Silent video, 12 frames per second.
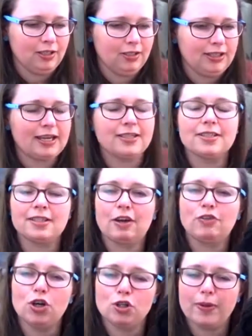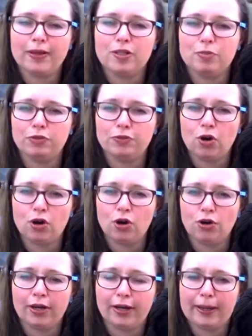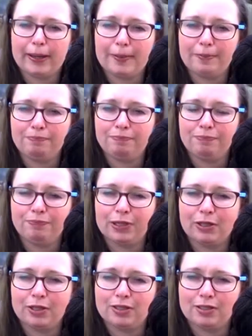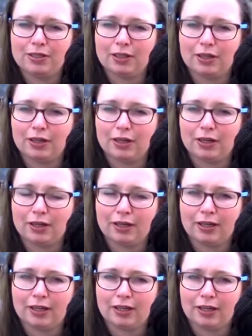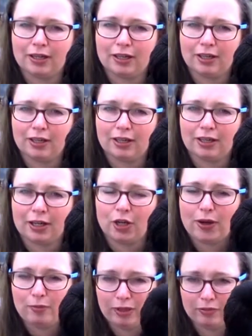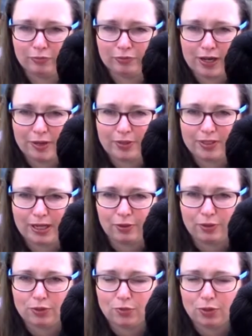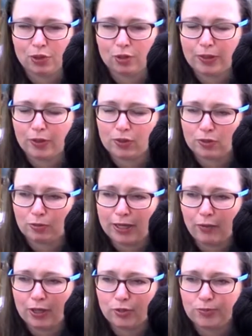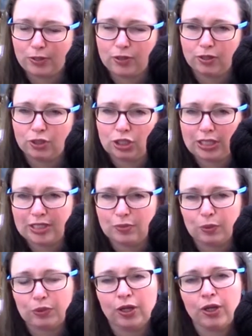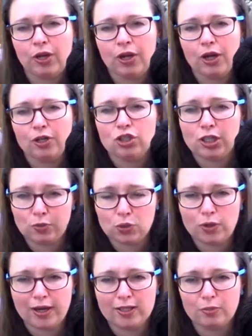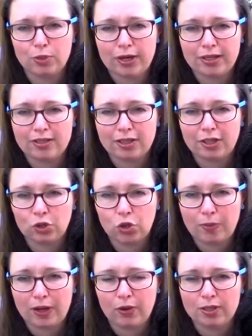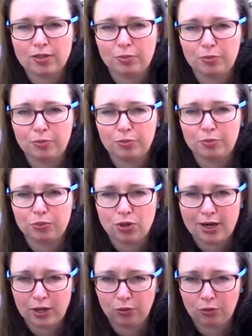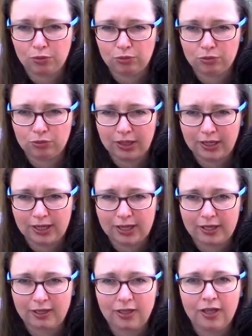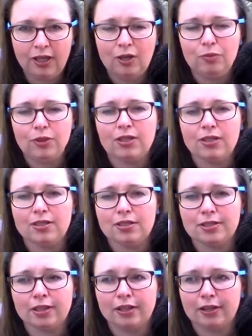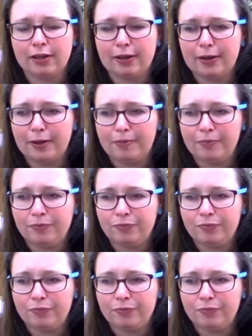yes, I've talked about this before because I know Emily from Fibre Town has spoken about some black Welsh mountain that she'd spun, and she was quite surprised that it had come out as a brown yarn, because the